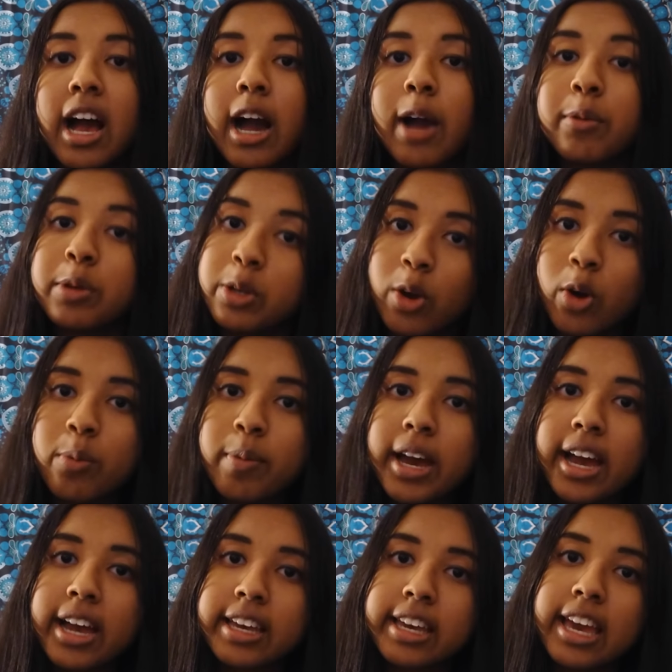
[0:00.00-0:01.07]
I would go
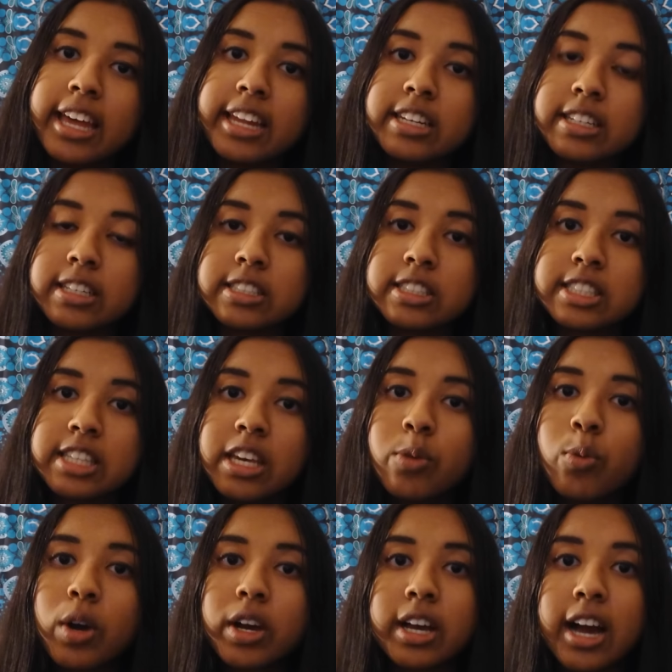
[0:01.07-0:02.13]
back and see
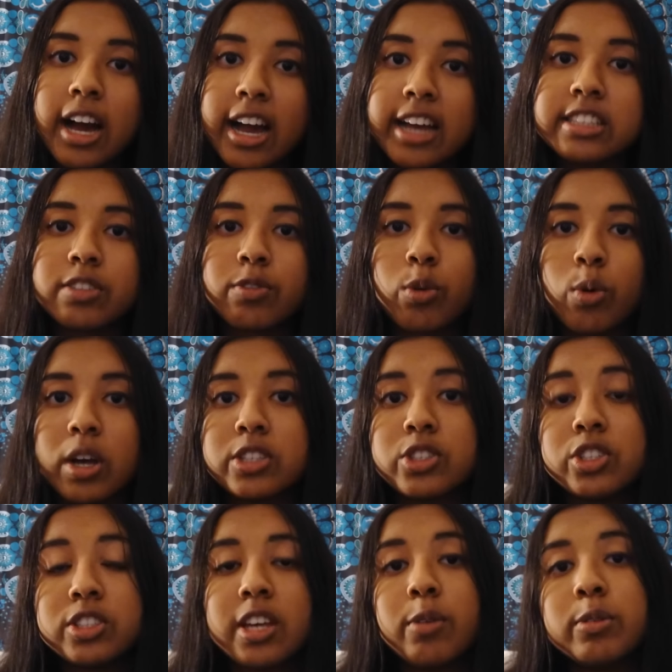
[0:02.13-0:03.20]
what kinds of
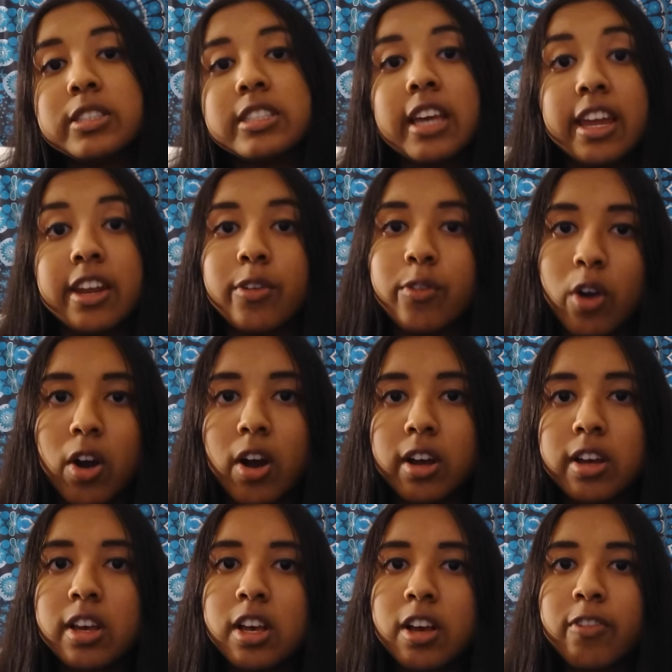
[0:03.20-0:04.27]
questions I was getting wrong.
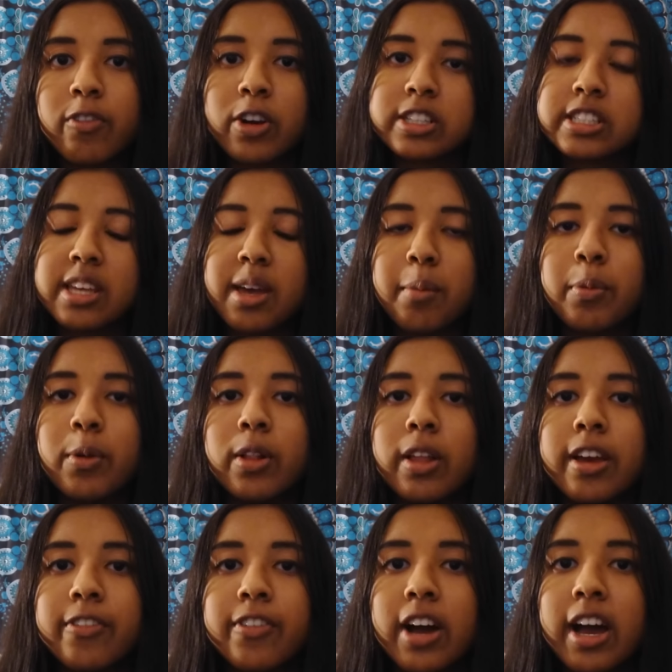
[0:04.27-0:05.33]
For example,
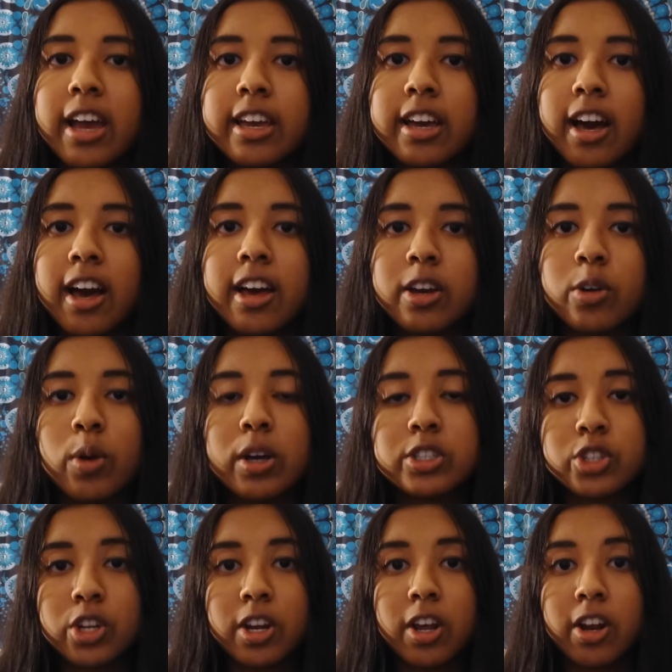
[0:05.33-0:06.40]
if I got a
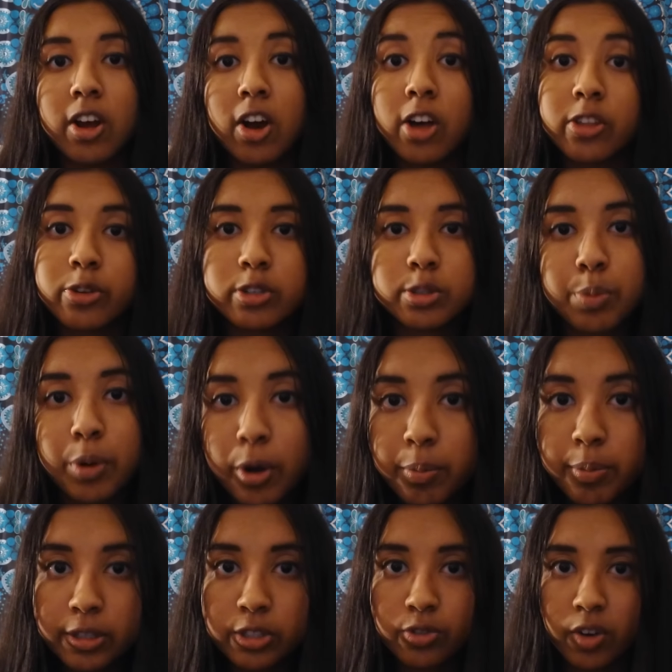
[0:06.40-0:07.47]
question on author's
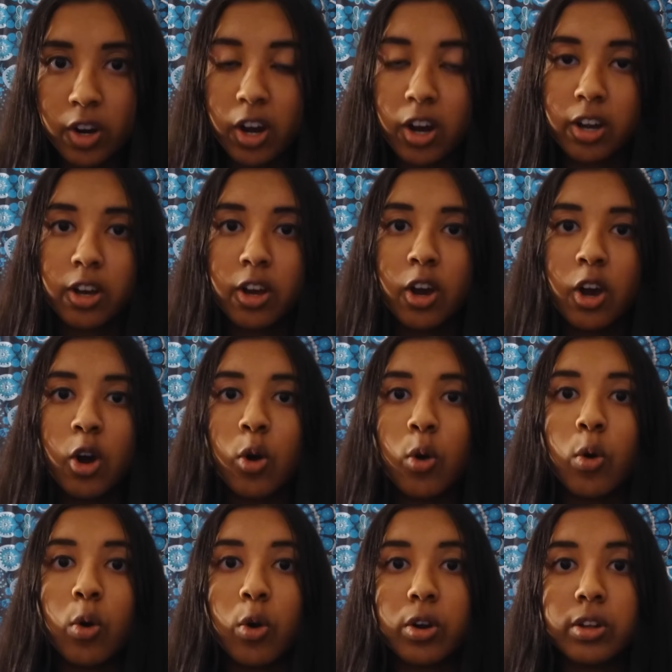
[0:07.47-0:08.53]
purpose wrong,
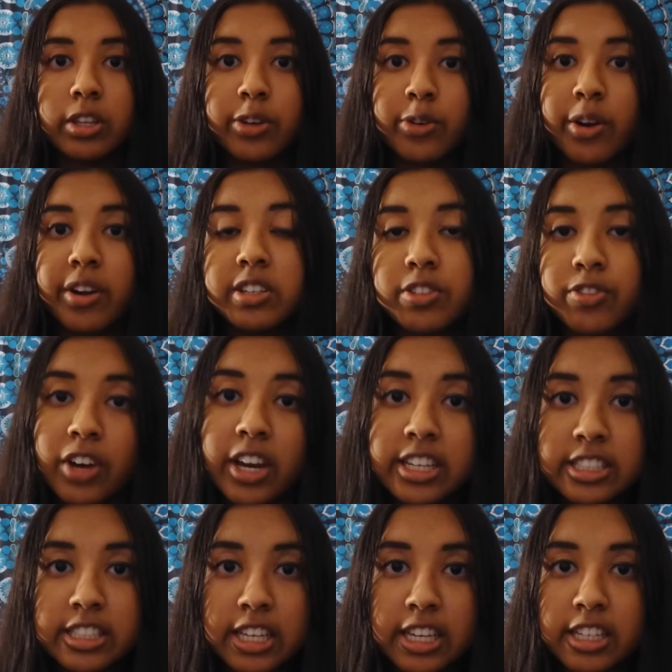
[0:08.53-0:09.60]
or literary
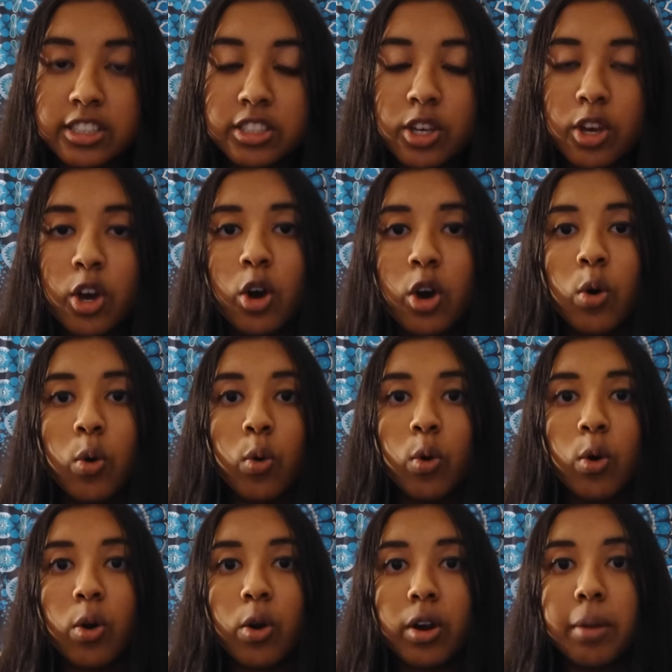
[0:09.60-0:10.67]
devices,
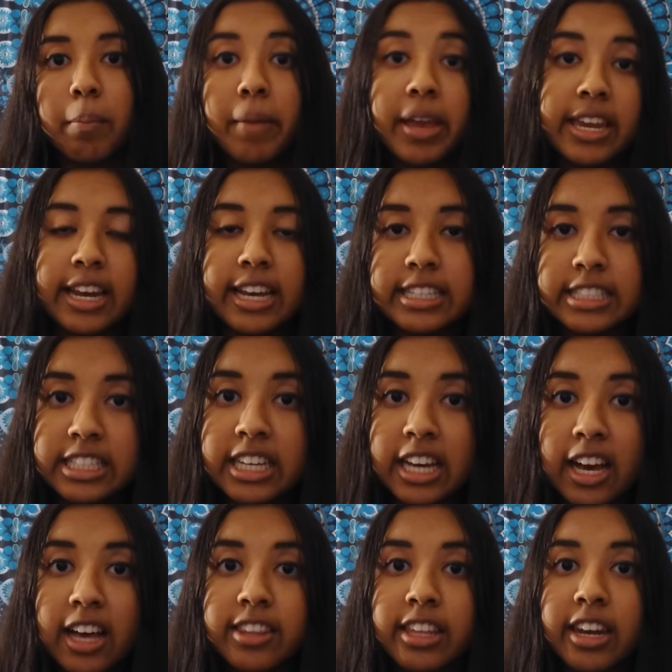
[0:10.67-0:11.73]
or main
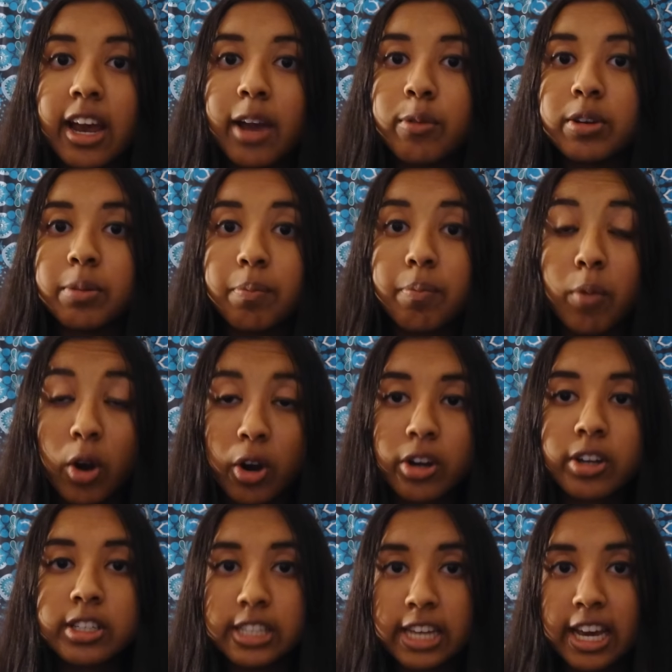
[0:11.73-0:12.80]
idea, then I would
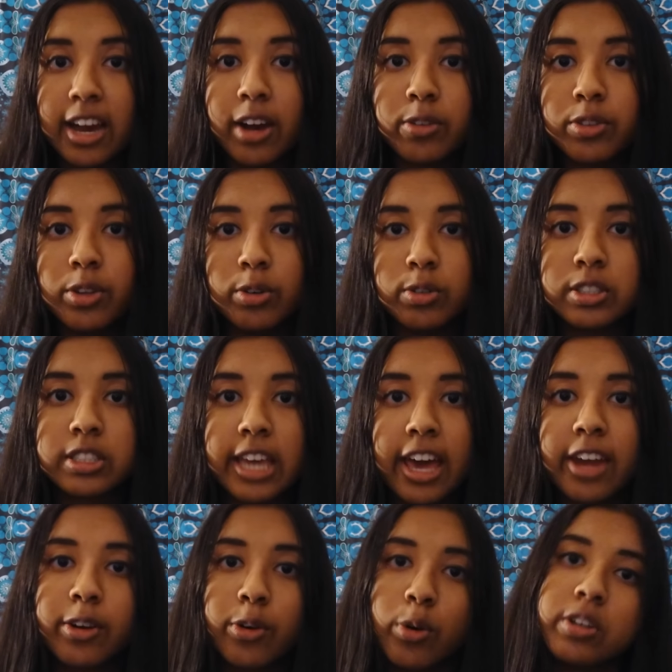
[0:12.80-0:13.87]
mark down those
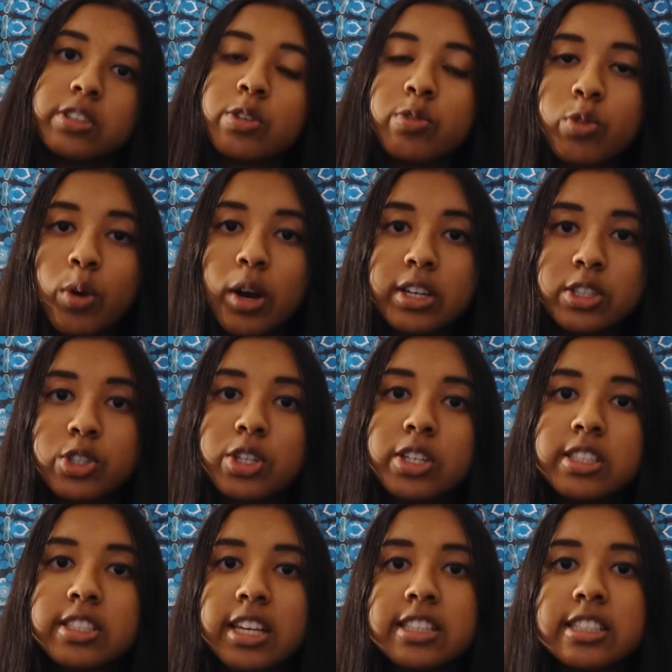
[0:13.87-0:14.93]
categories of
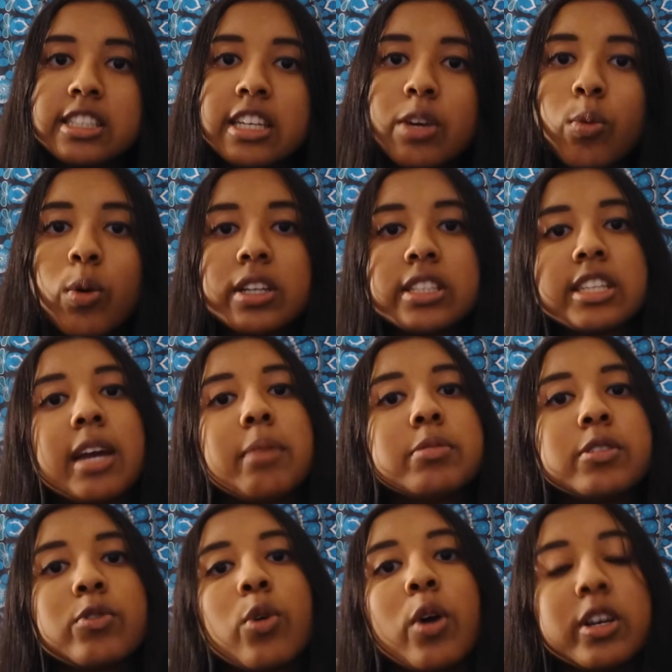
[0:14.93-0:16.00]
questions and see what types
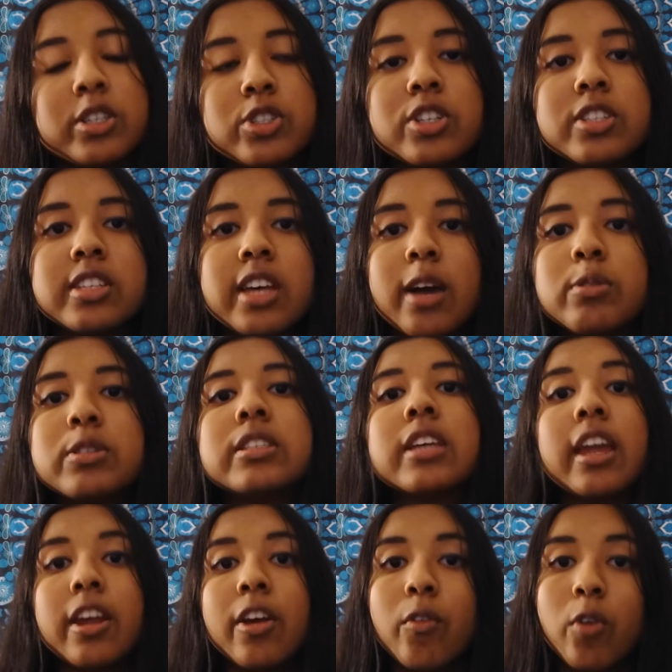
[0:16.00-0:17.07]
of questions I was
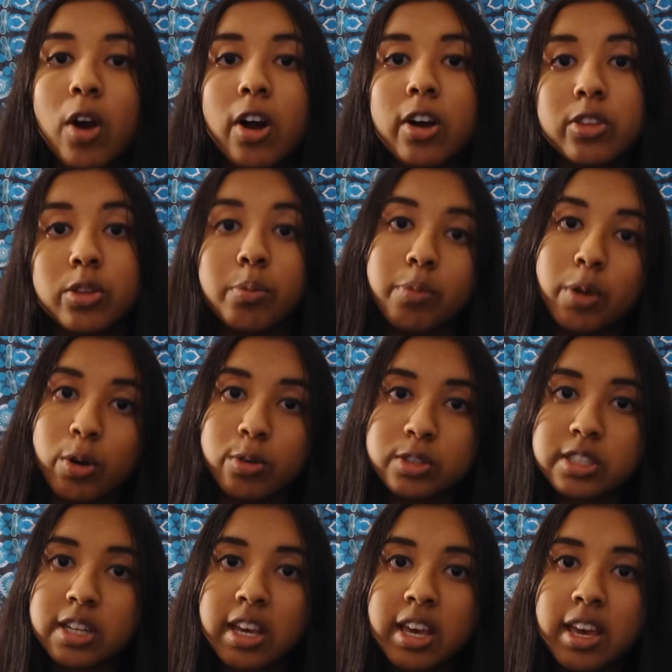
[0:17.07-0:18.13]
getting wrong the
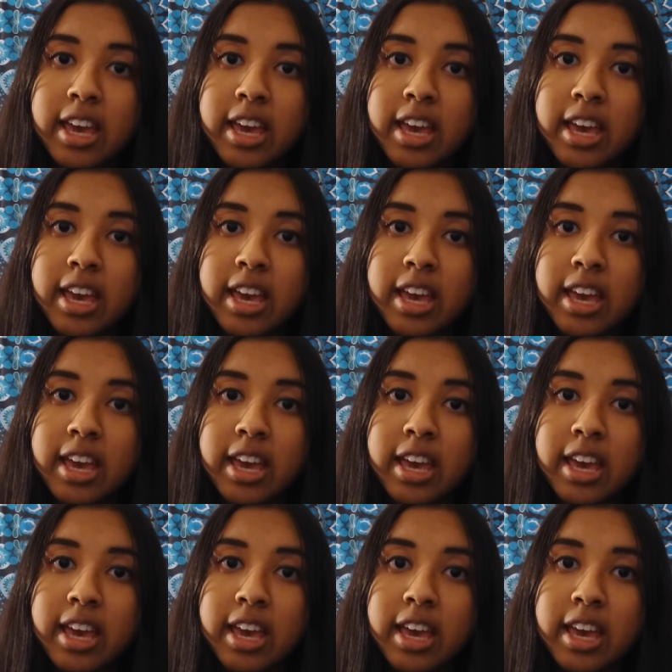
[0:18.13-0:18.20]
most.